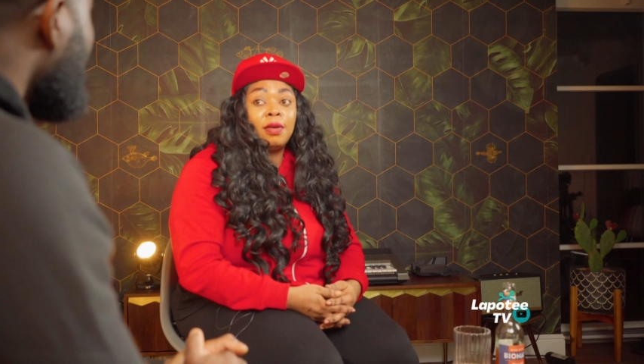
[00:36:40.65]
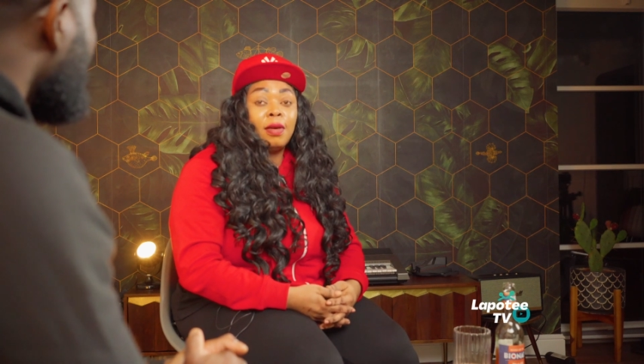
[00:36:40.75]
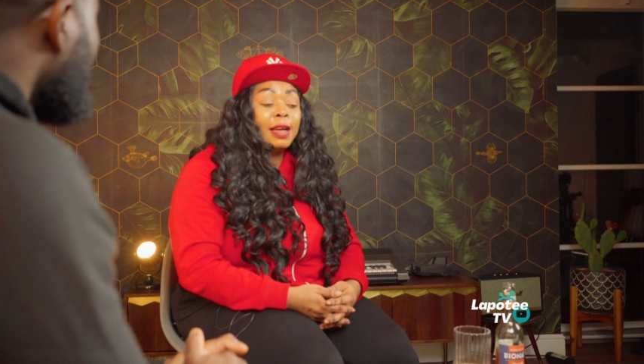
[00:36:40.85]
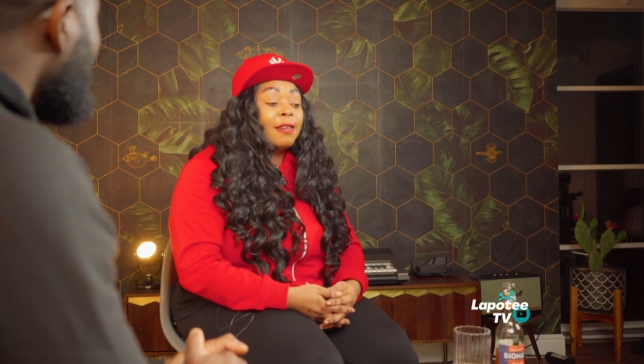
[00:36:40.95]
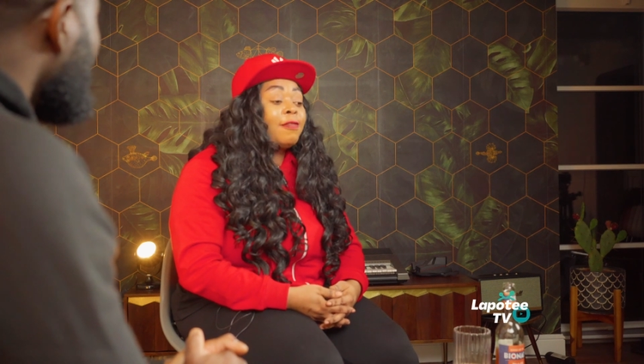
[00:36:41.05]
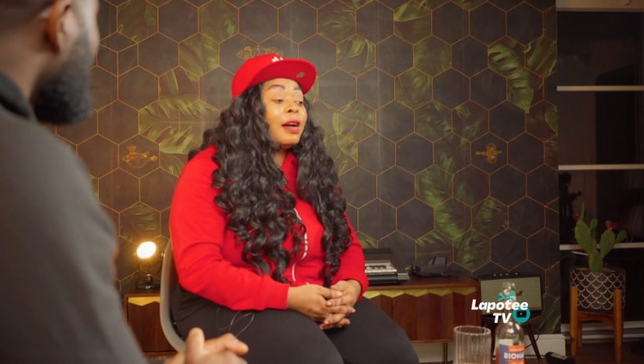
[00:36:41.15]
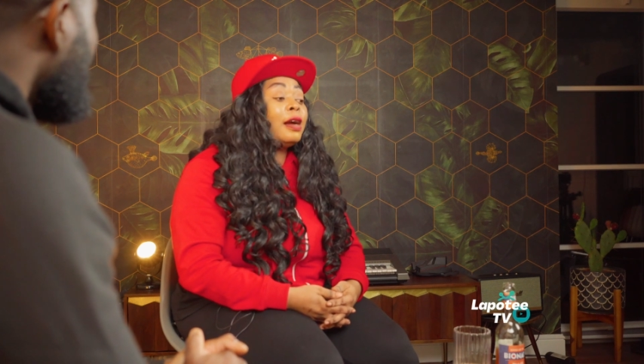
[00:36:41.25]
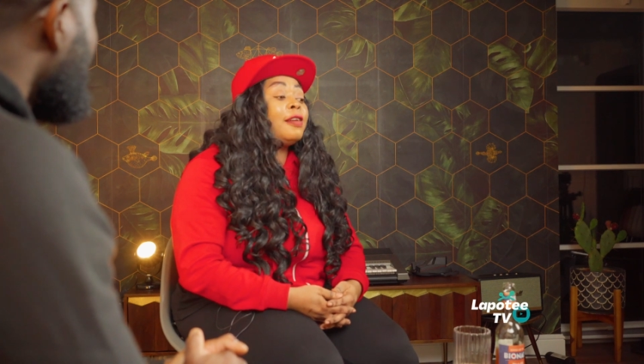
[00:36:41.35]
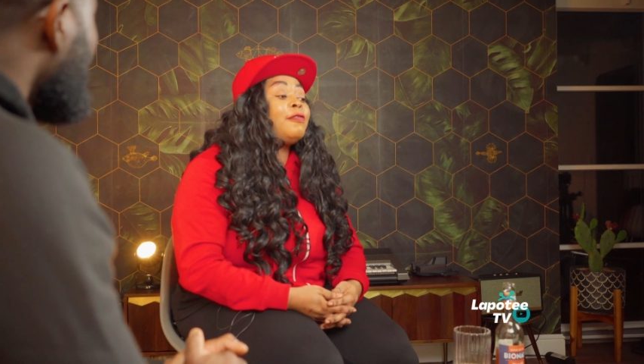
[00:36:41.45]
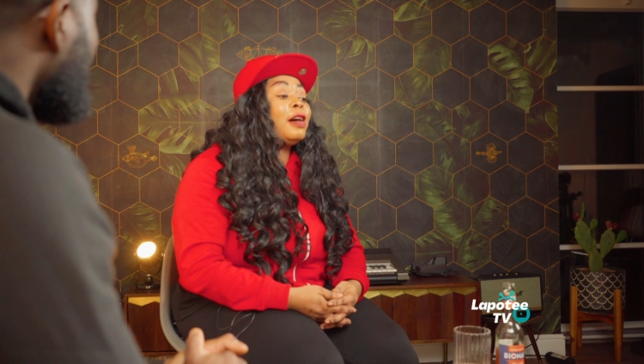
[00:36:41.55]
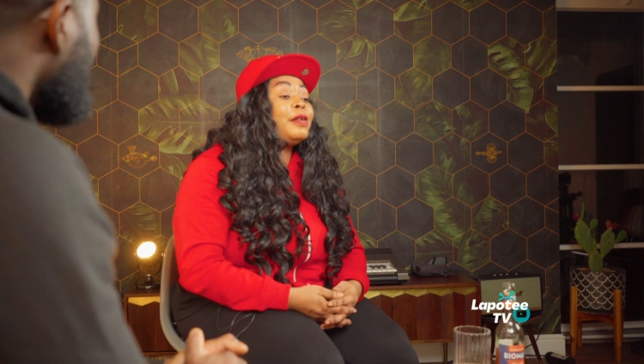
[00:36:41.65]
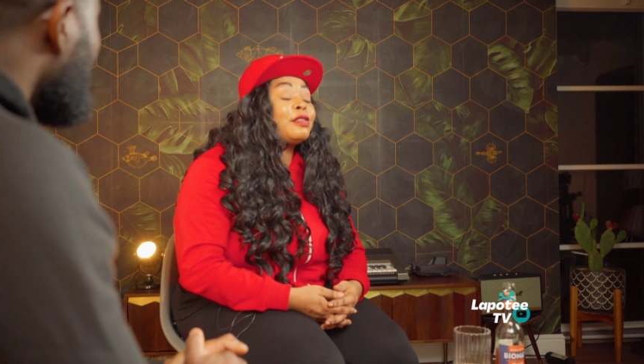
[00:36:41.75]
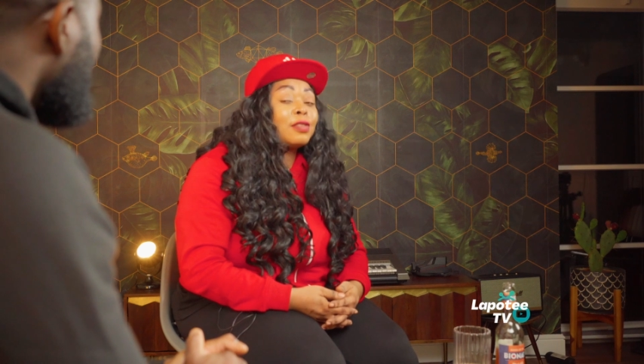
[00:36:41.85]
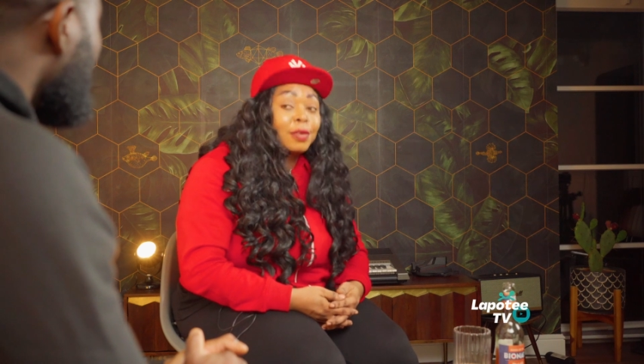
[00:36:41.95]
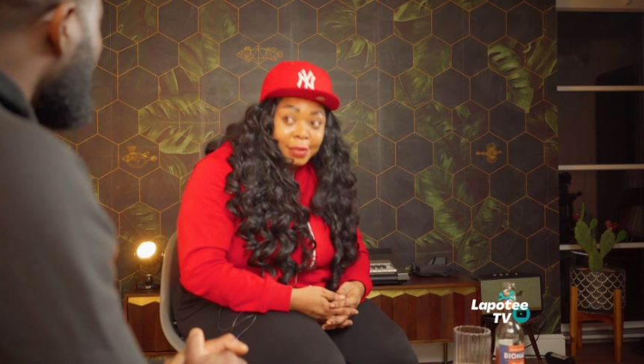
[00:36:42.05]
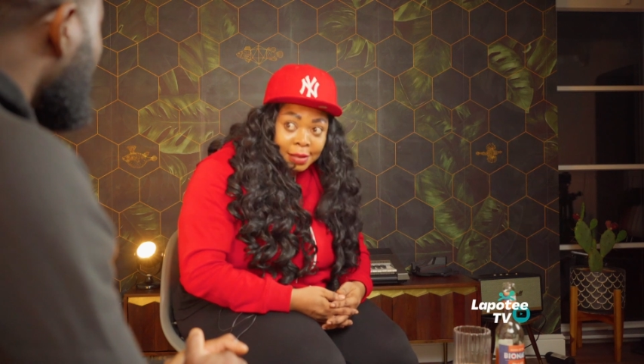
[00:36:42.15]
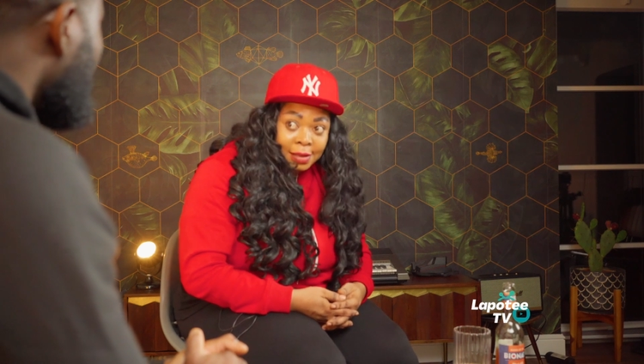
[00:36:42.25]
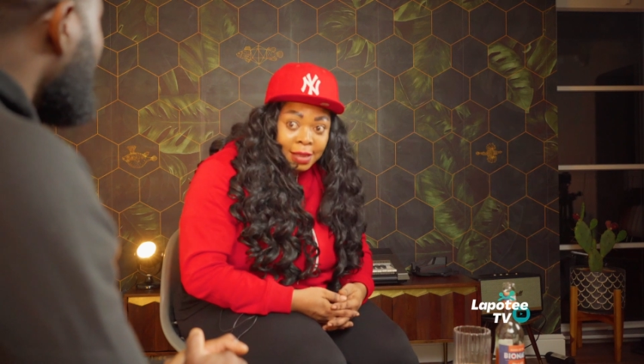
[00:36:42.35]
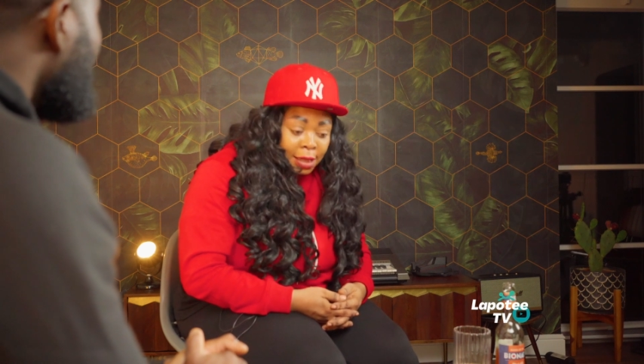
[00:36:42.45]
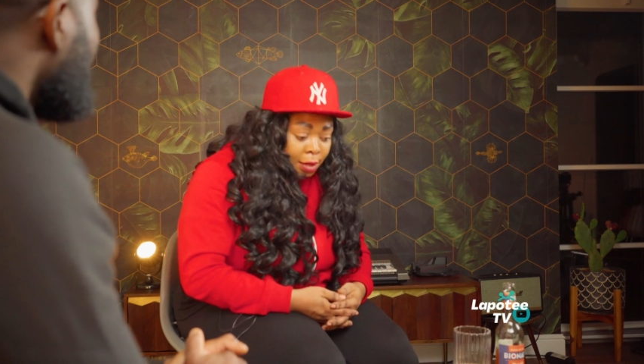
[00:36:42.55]
Or a very, very soft.
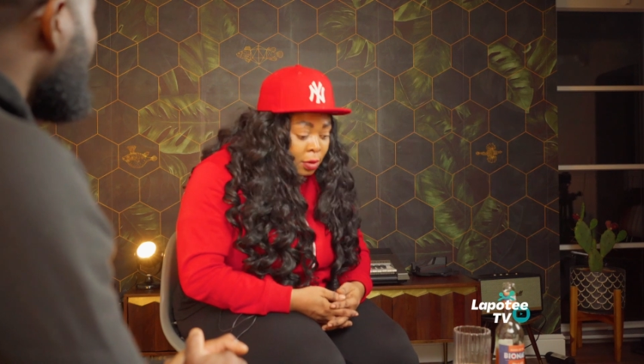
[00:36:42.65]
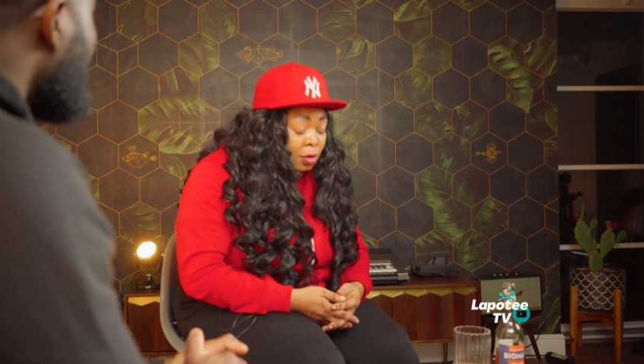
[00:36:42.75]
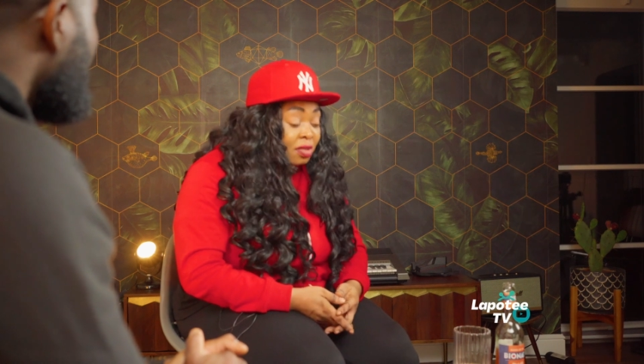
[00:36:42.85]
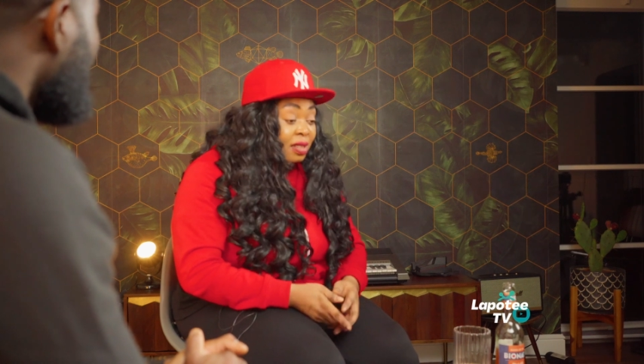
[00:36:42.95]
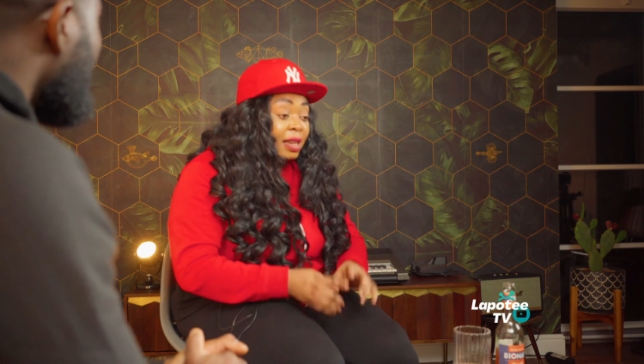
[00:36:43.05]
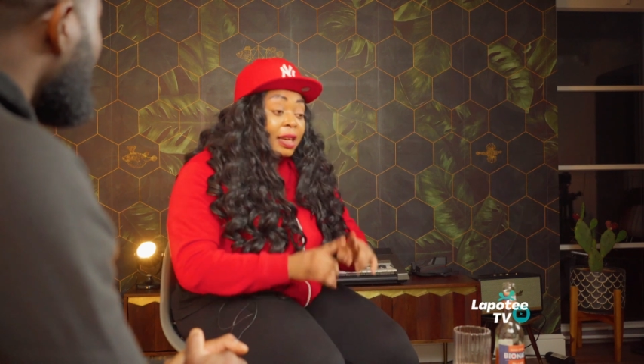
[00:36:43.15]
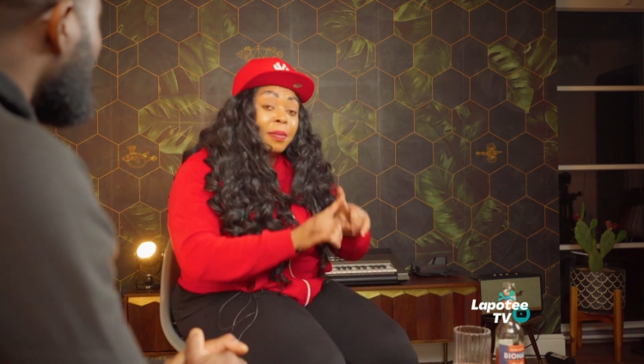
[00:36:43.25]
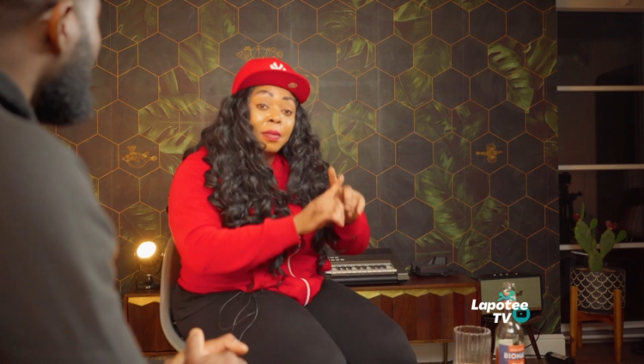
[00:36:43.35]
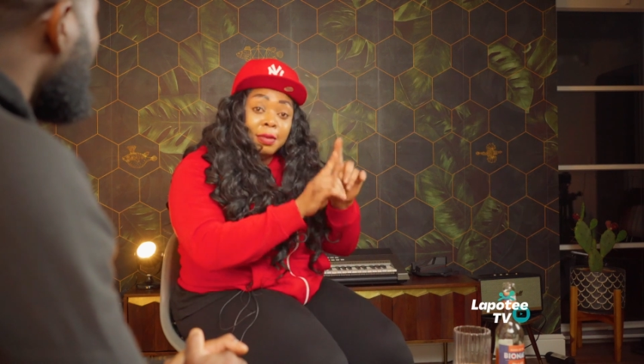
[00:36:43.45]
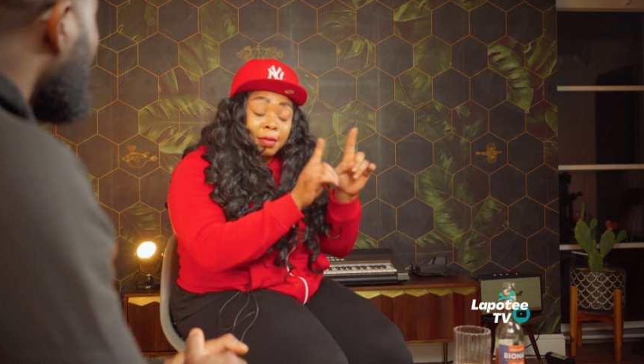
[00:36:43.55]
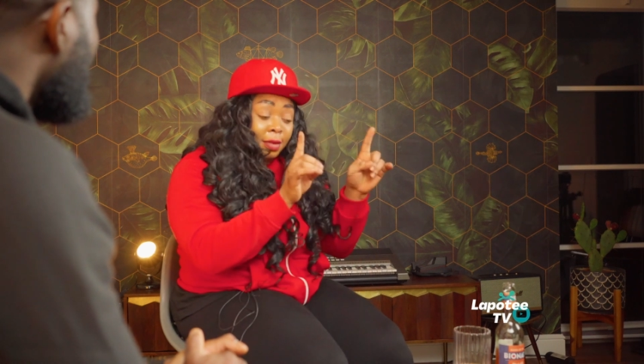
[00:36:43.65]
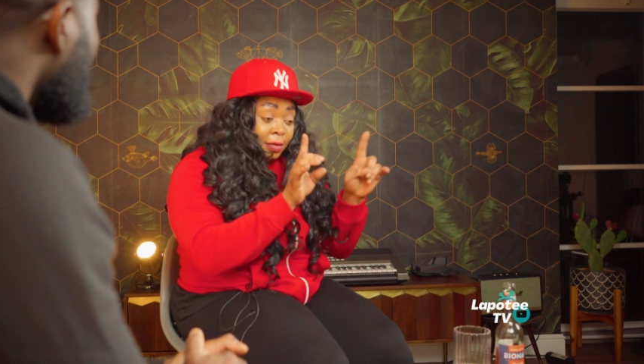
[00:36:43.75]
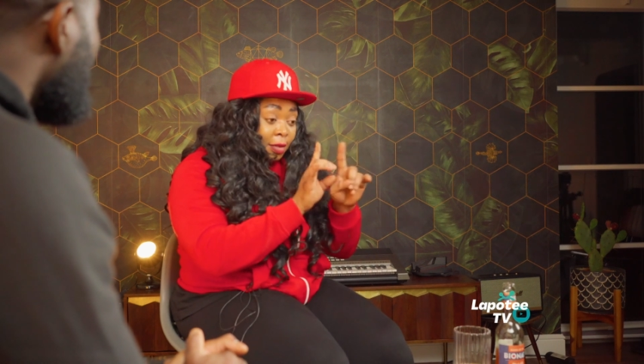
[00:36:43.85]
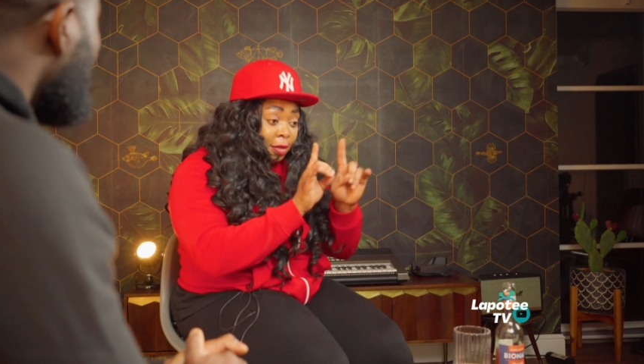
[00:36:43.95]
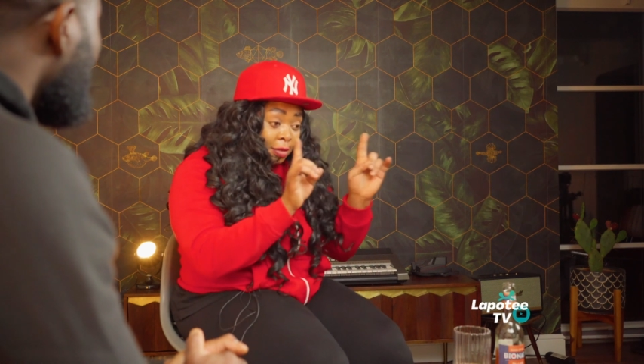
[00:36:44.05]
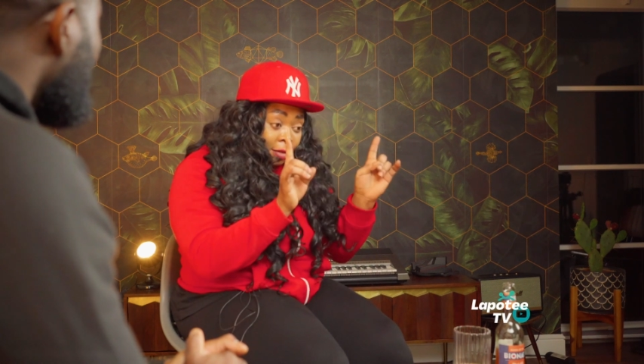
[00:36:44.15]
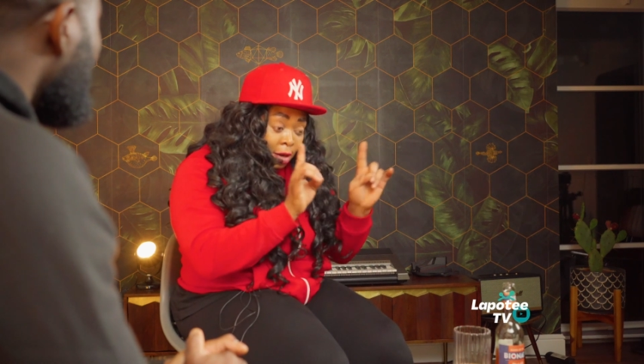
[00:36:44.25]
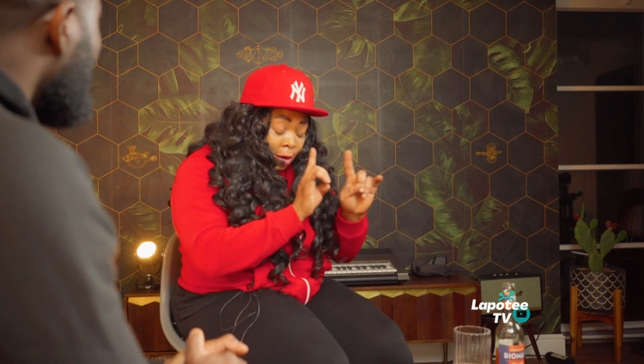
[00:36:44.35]
You see him on